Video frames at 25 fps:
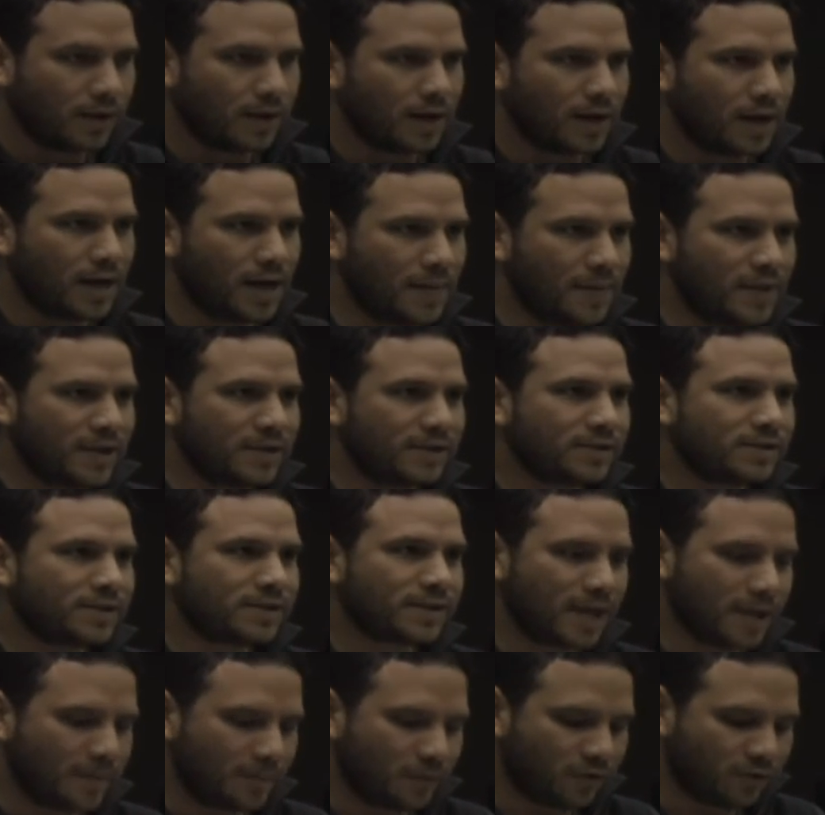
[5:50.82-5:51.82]
And let me
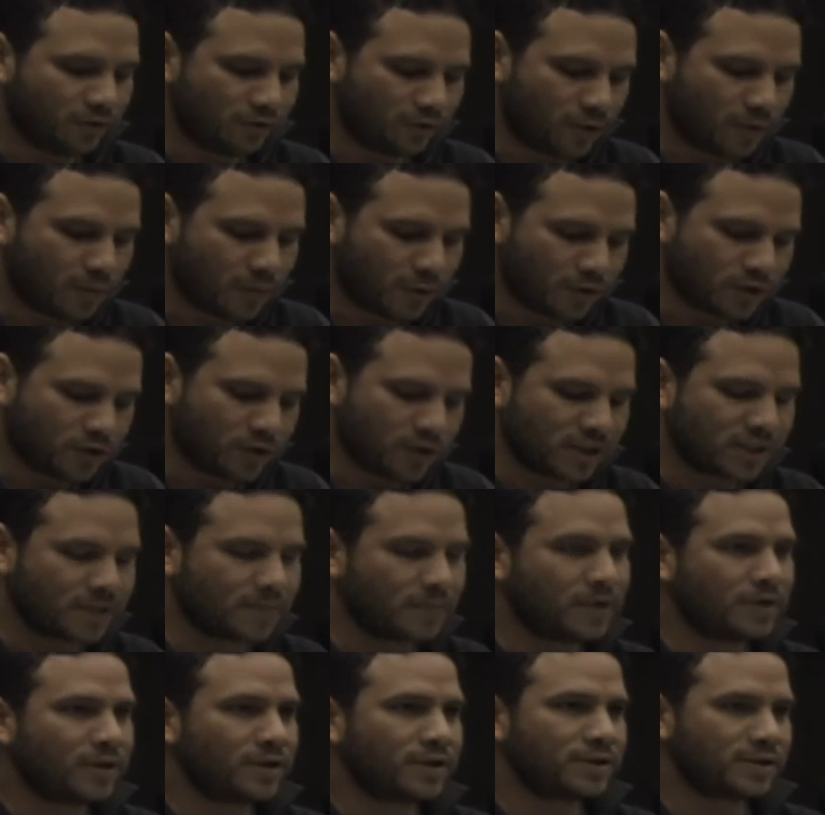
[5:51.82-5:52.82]
just say from personal
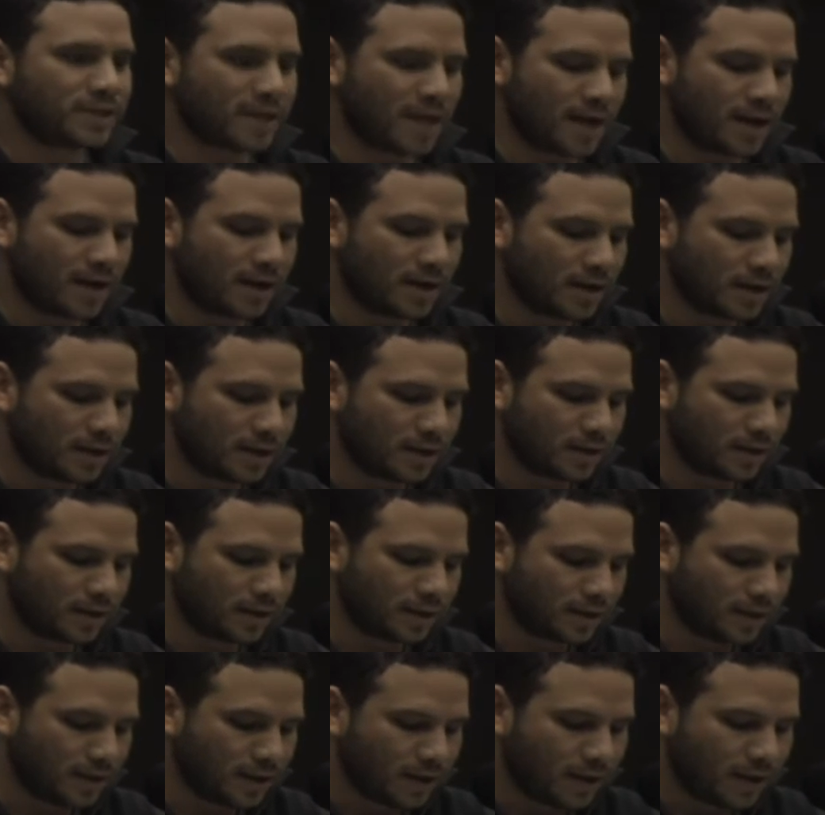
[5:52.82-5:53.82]
experience
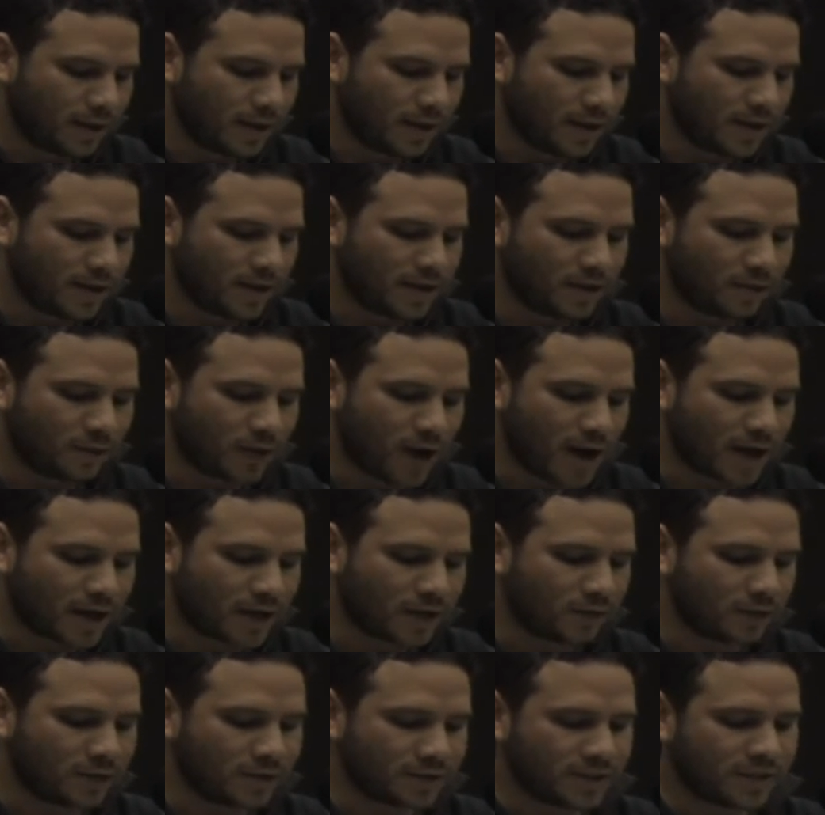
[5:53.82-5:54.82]
that the
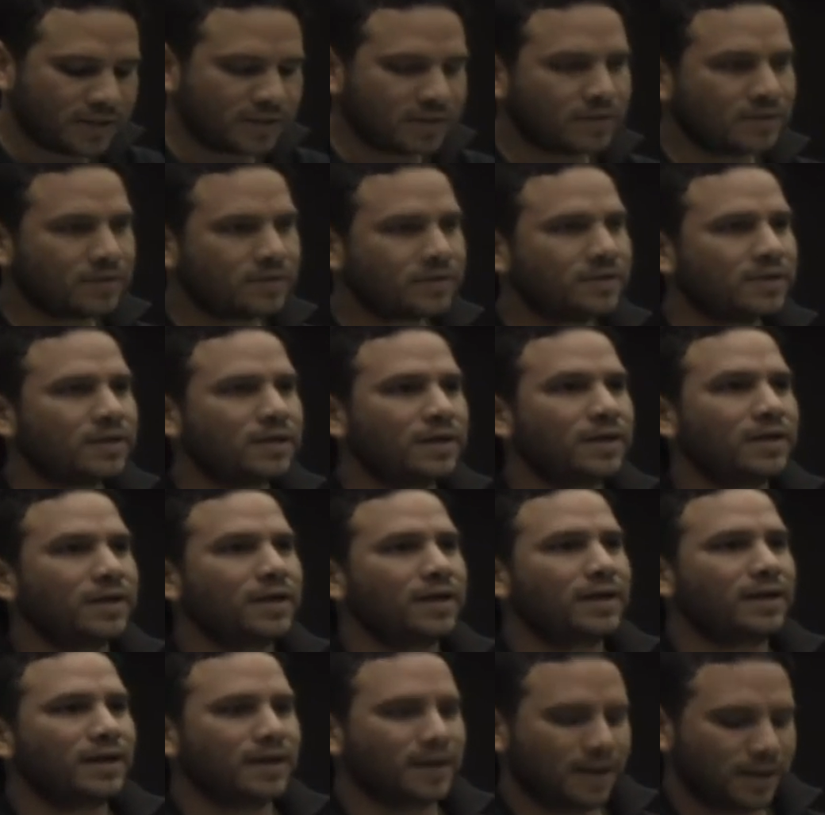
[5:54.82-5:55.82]
Iraqi resistance,
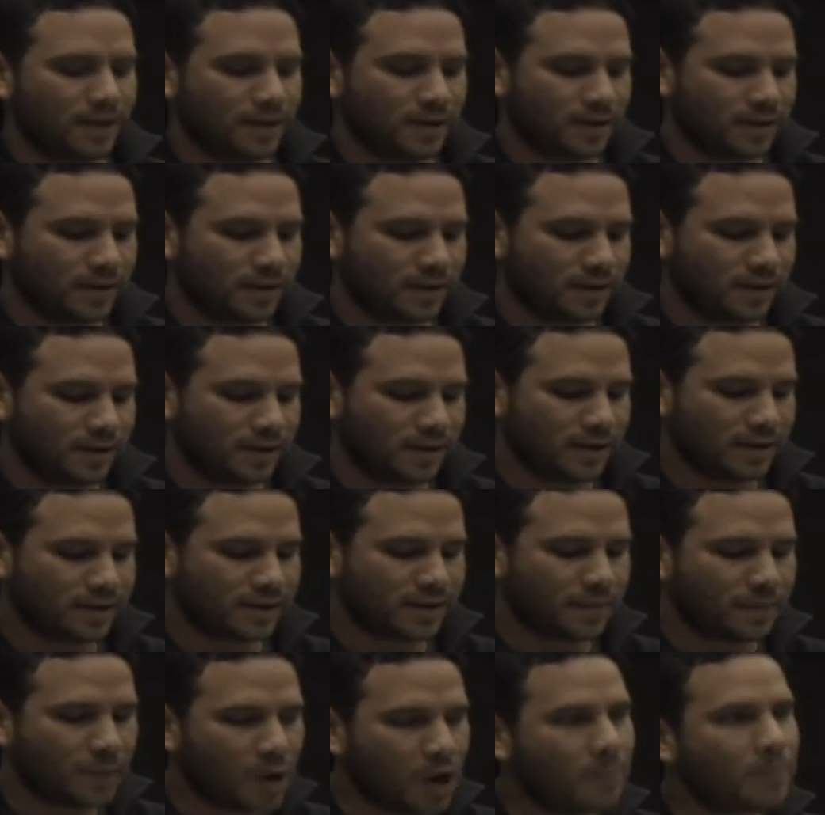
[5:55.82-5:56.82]

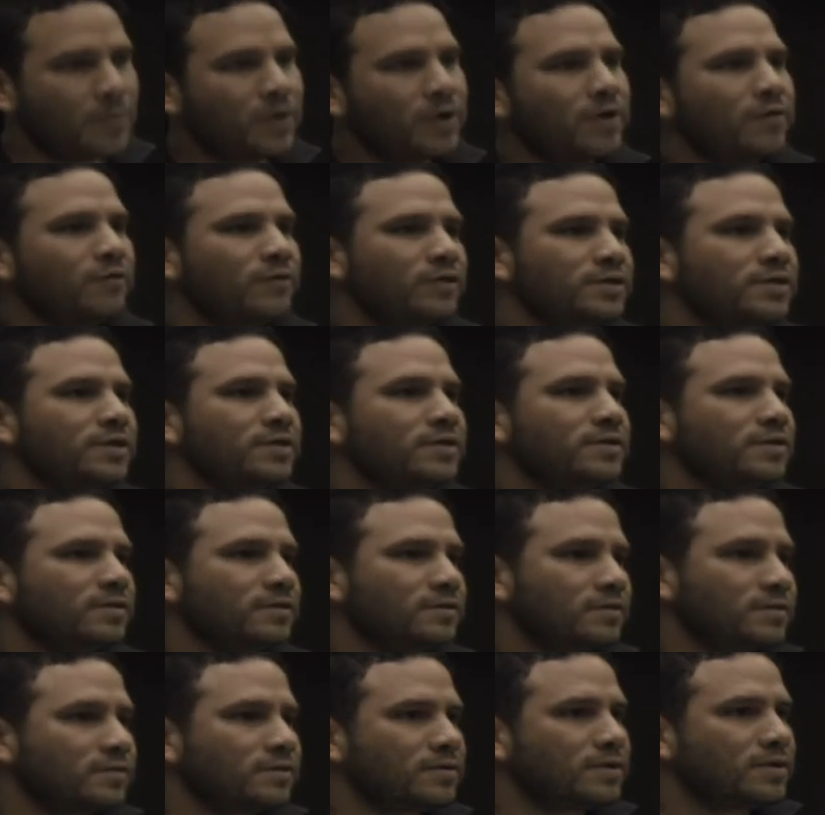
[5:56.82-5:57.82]
it's a popular
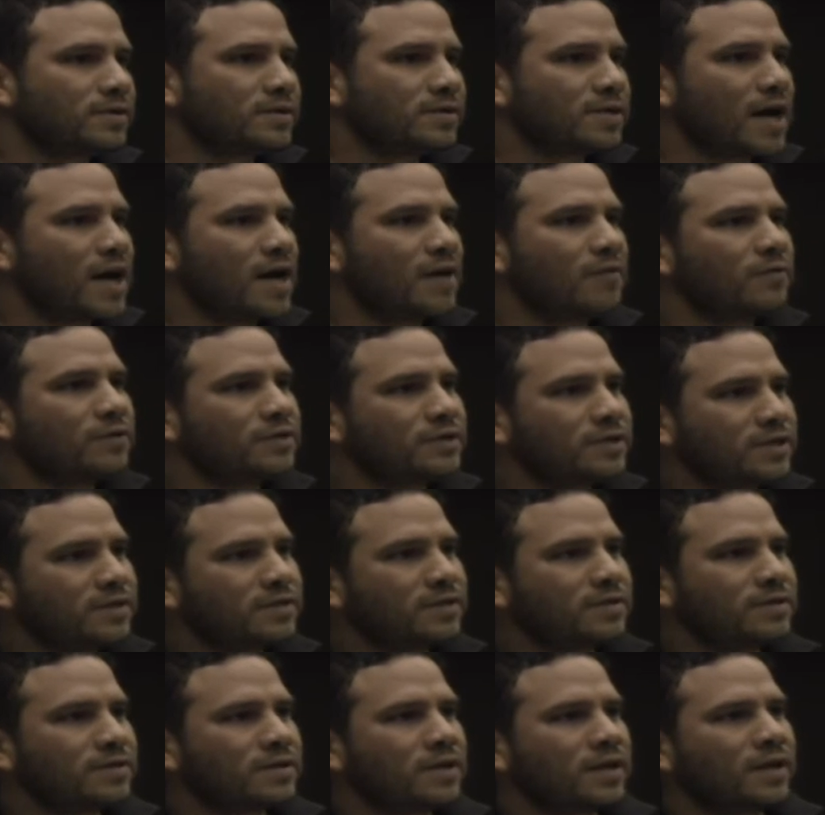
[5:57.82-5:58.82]
resistance. It's not a
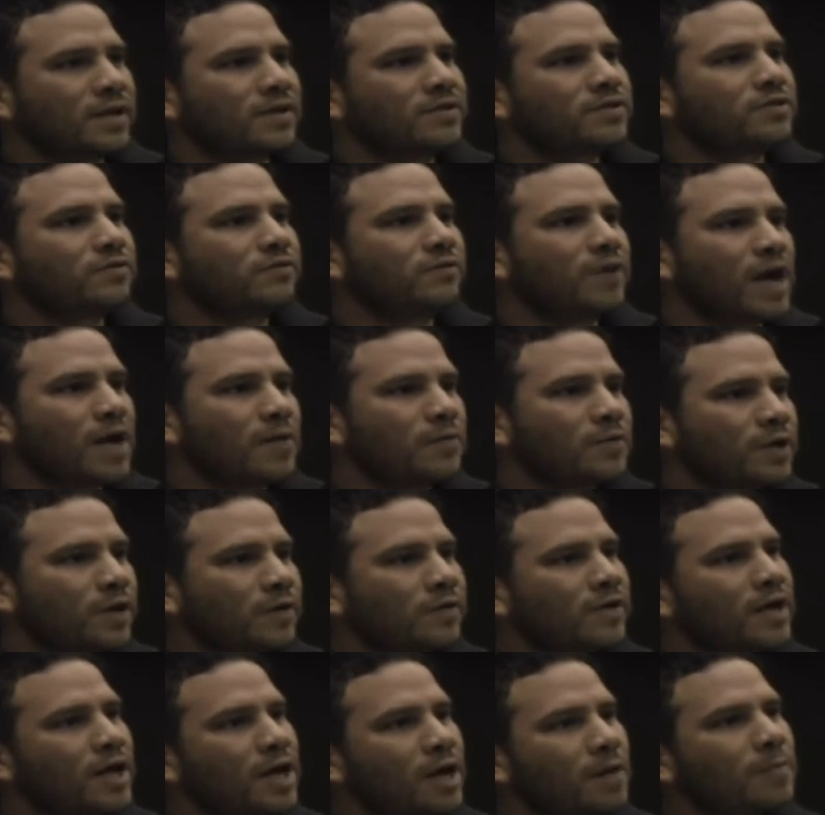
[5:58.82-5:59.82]
resistance that can survive
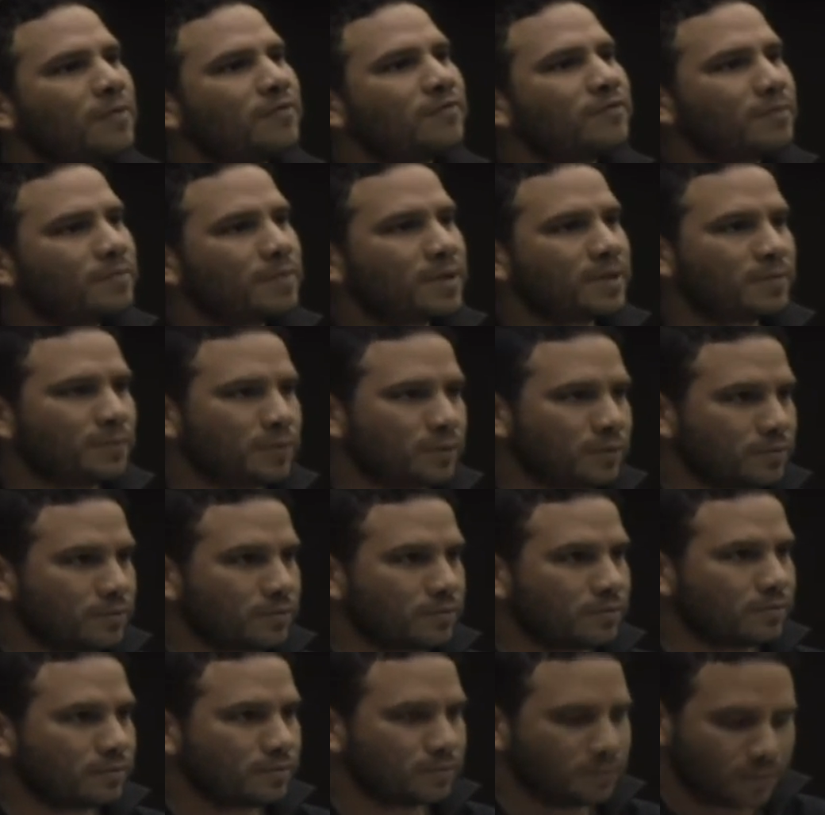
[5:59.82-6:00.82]
without the help of the people.
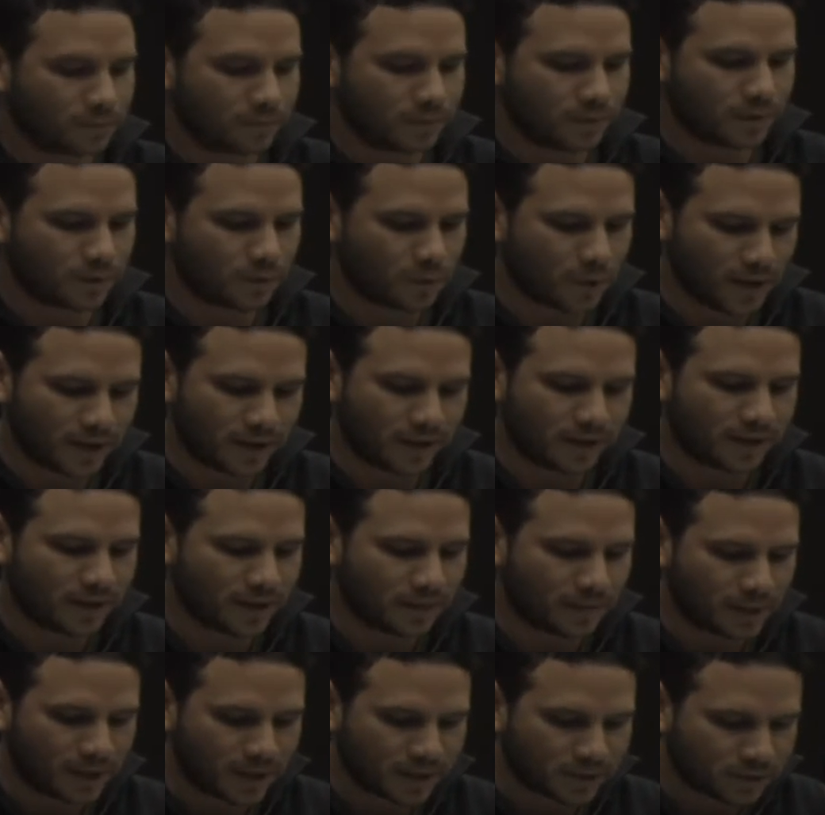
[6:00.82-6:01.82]
The way that
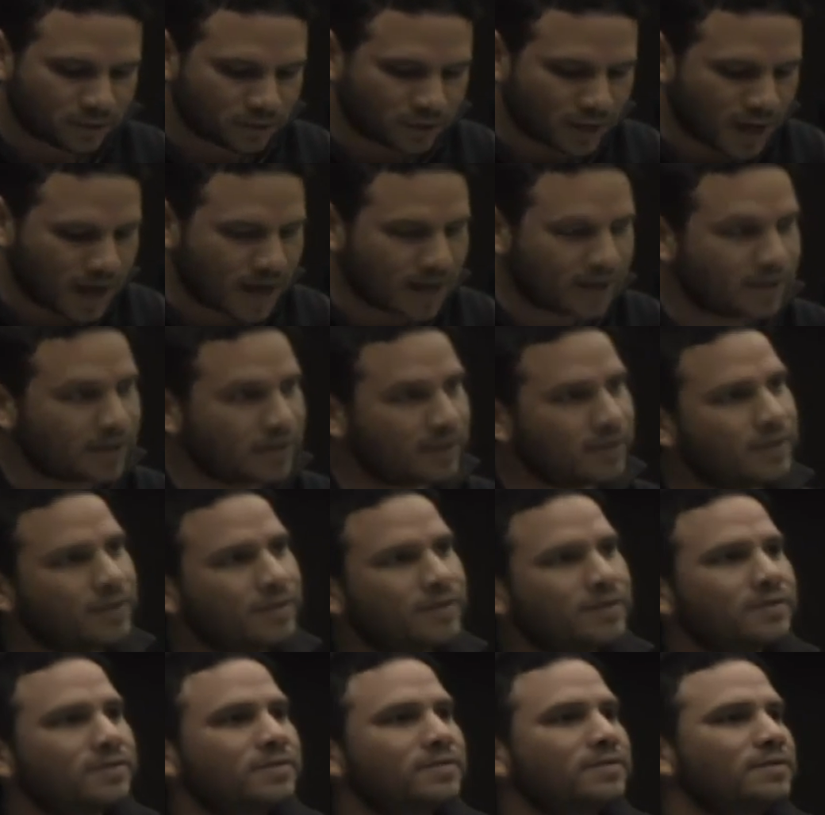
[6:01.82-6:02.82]
they place those
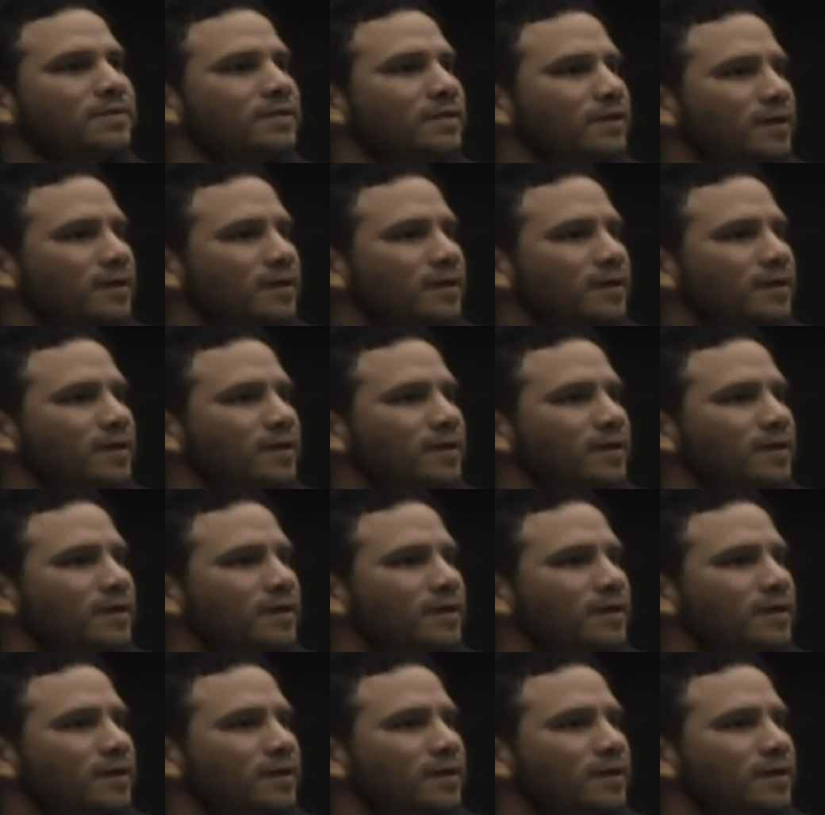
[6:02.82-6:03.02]
IEDs